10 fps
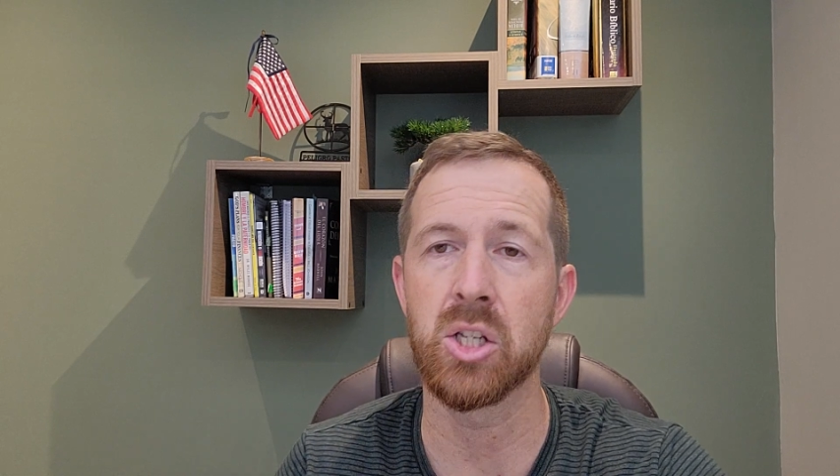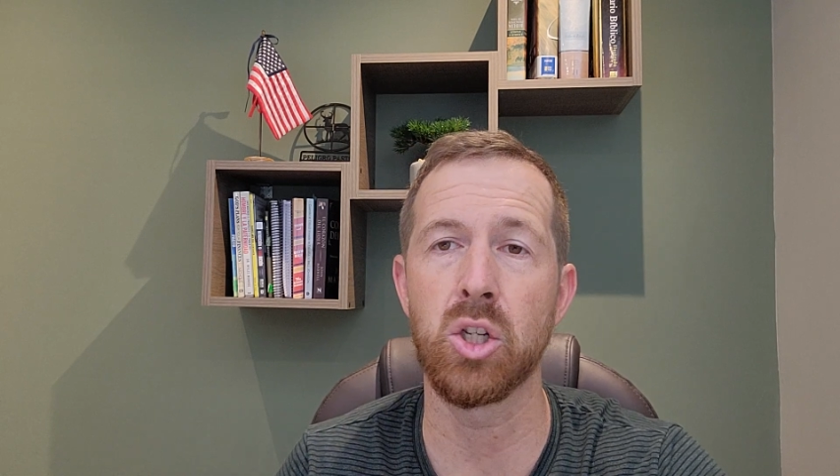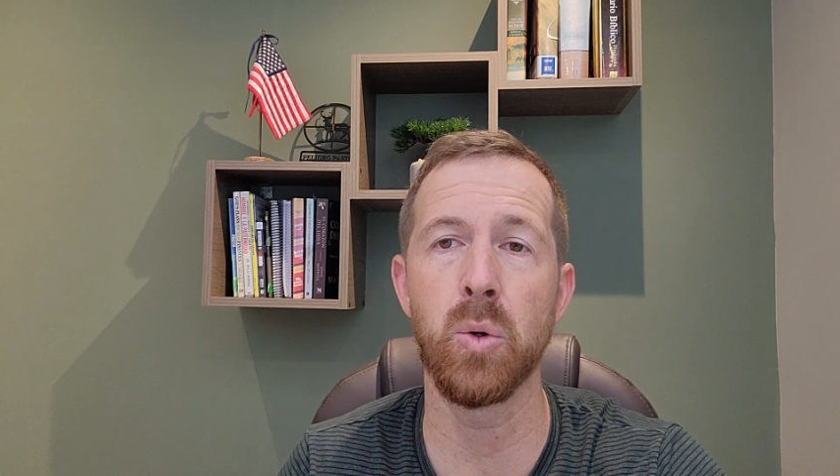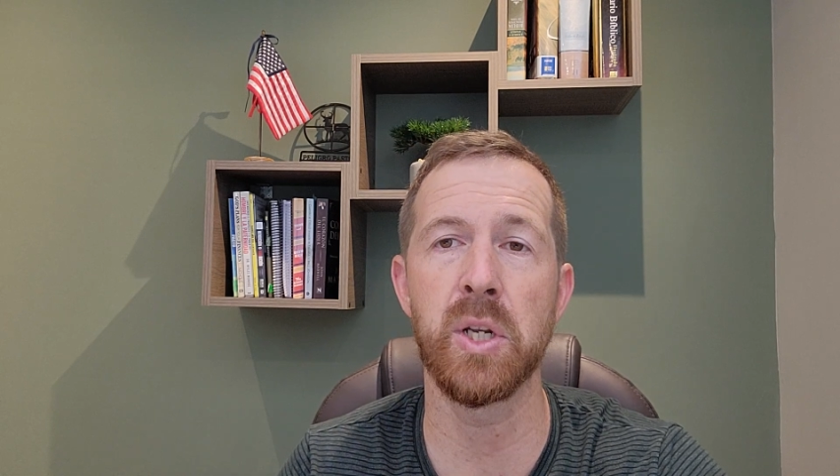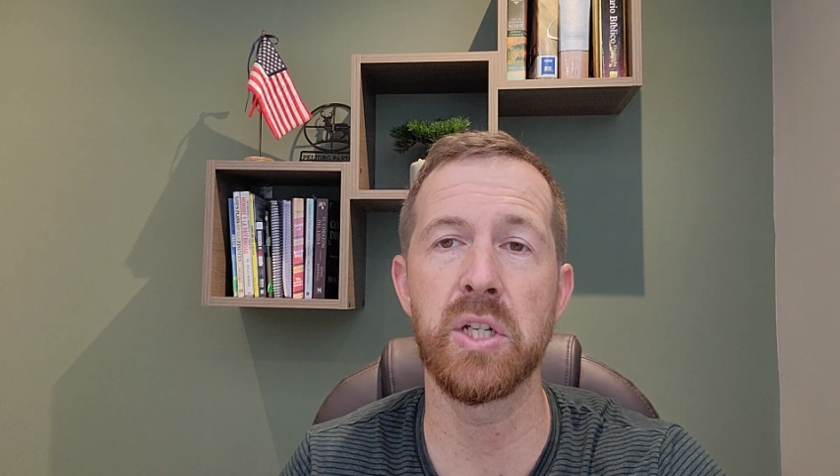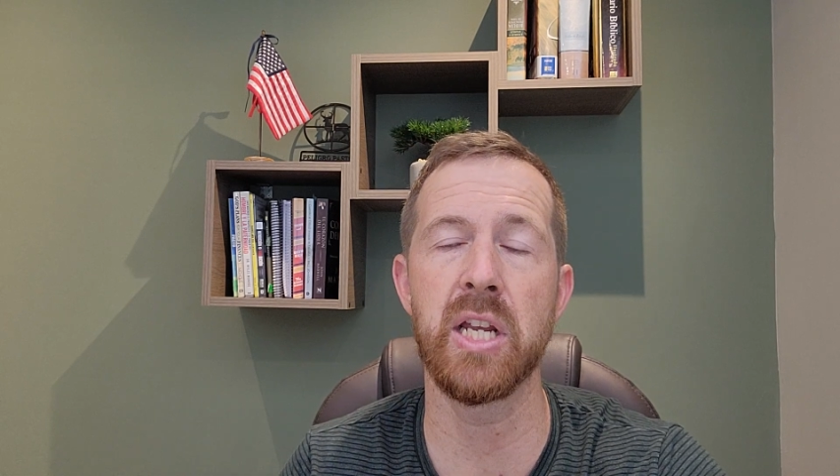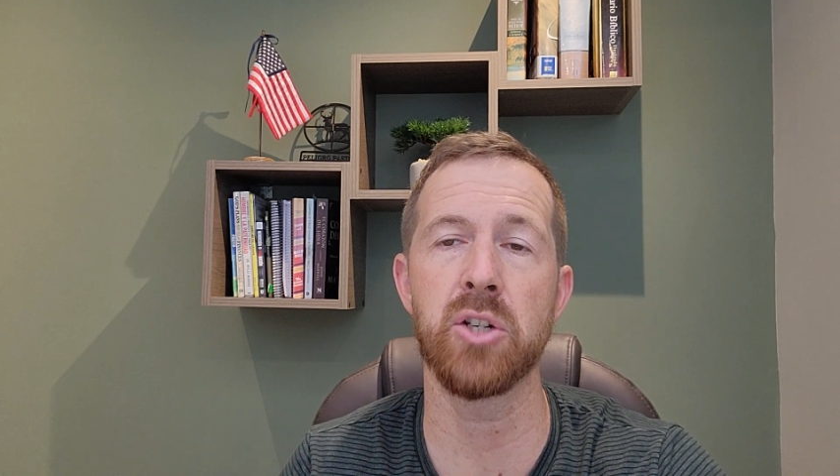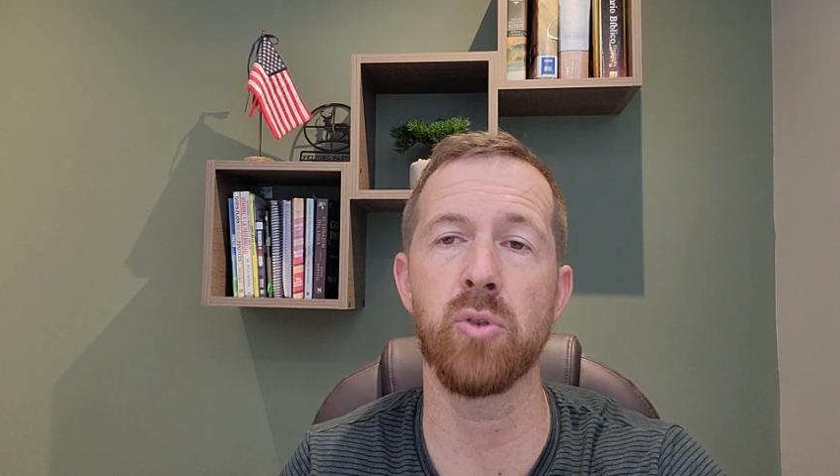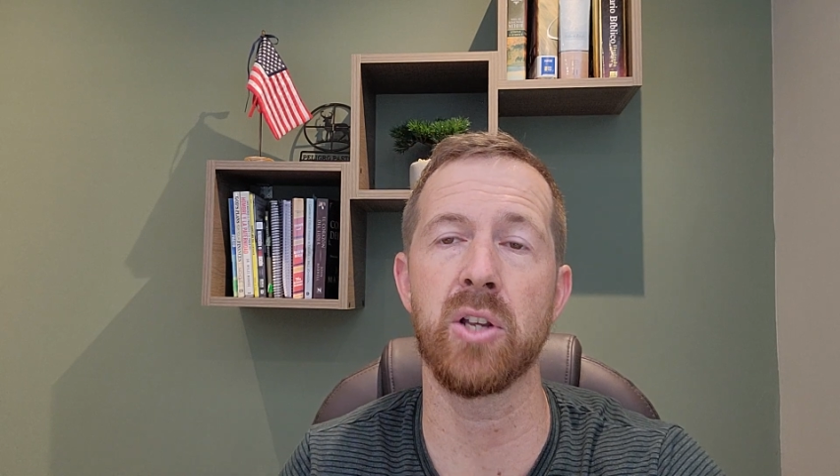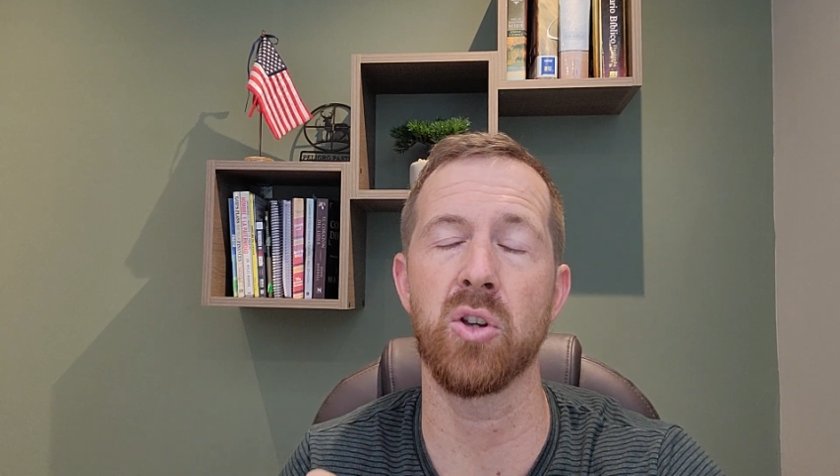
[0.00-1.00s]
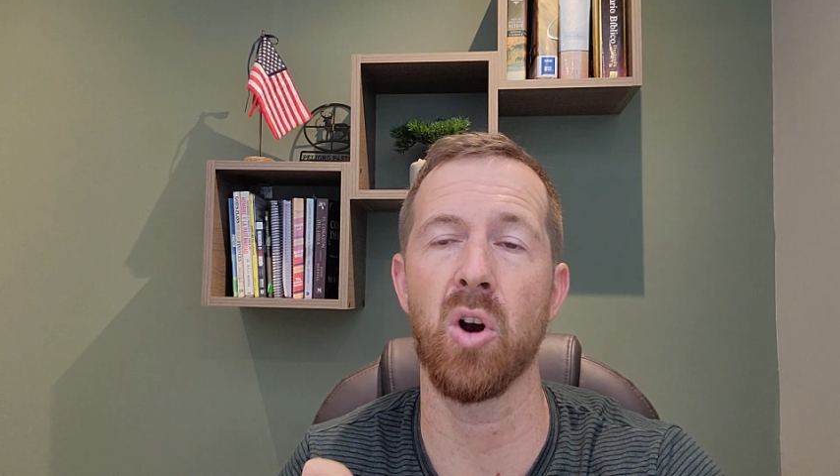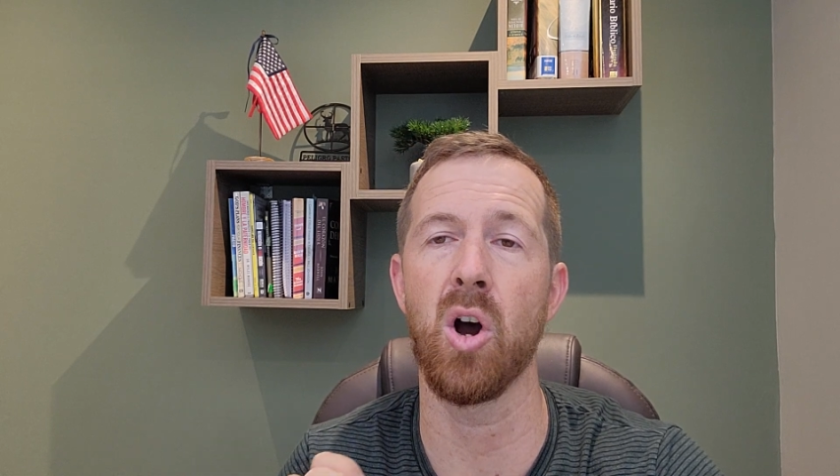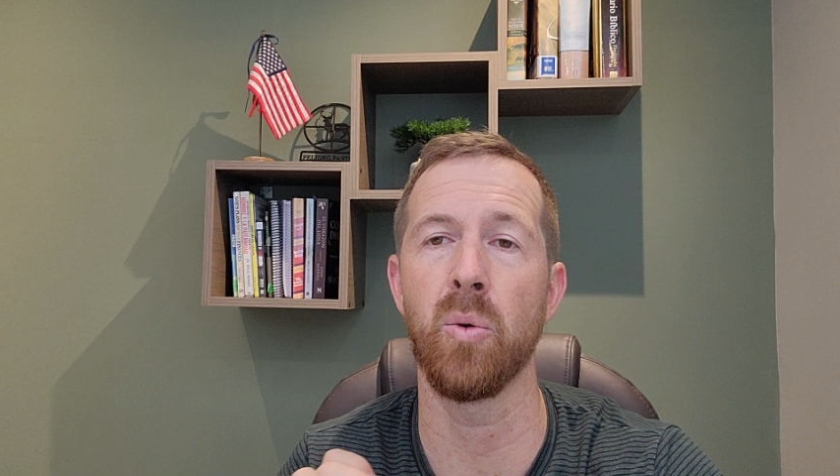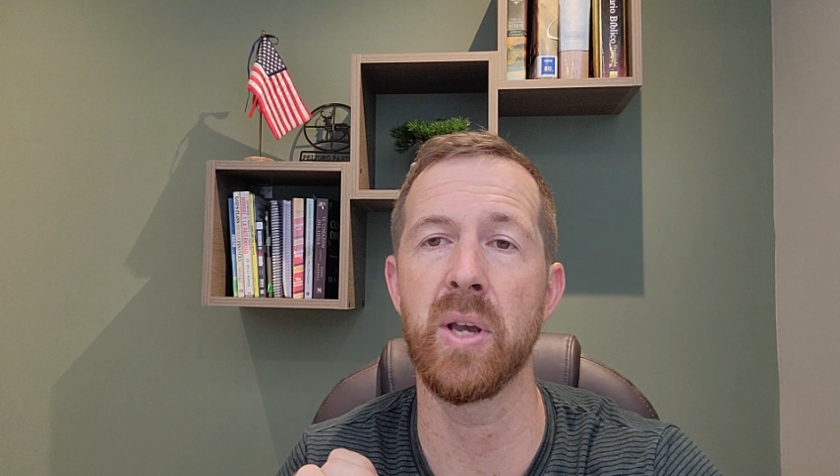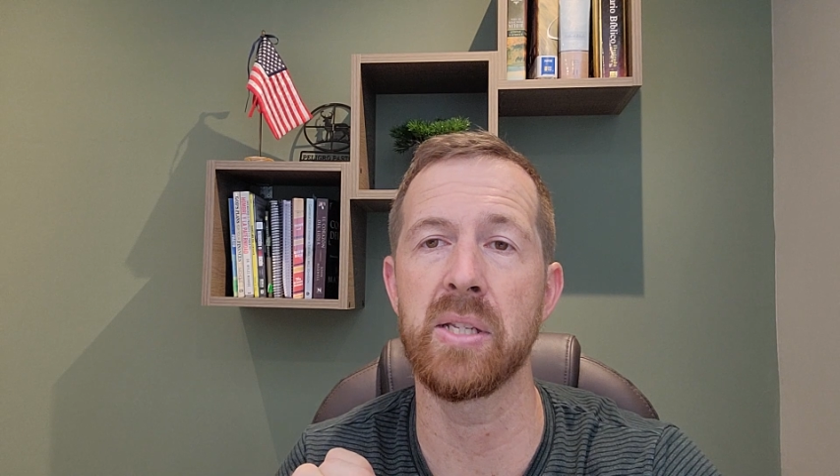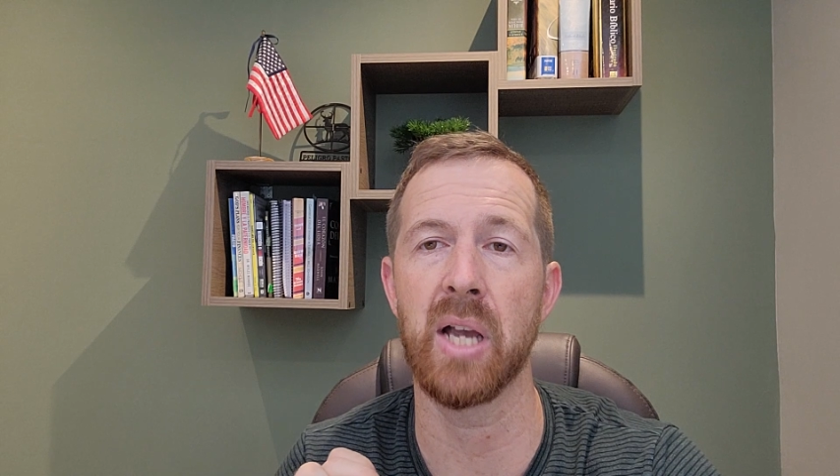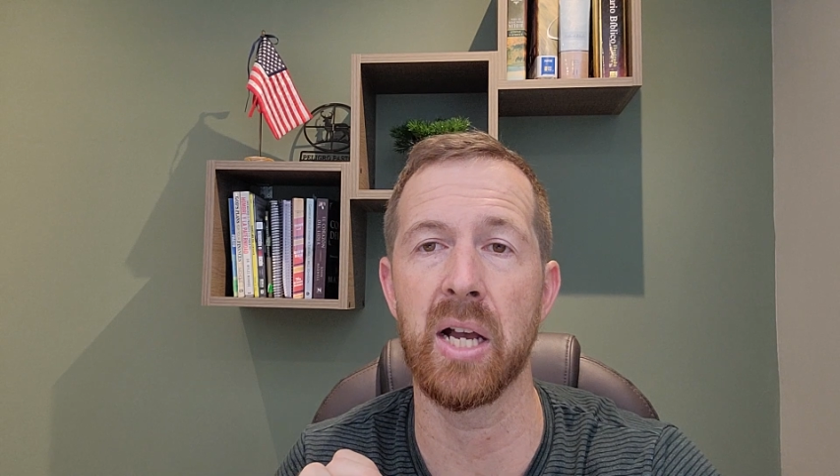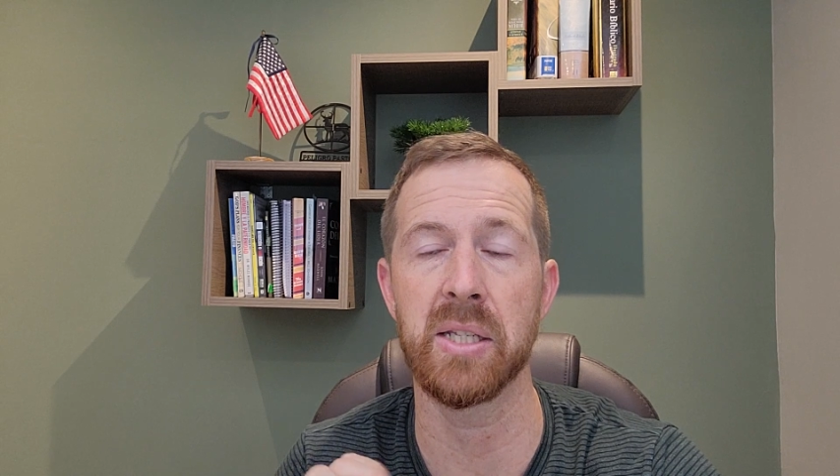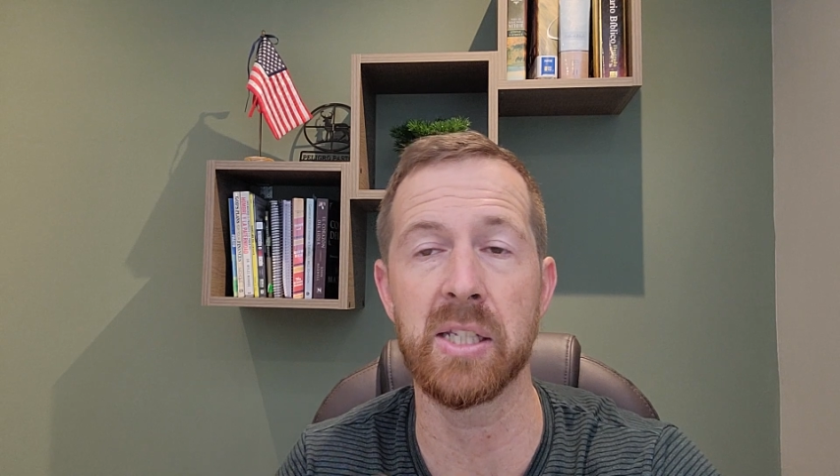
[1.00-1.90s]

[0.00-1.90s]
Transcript: Sewage districts are always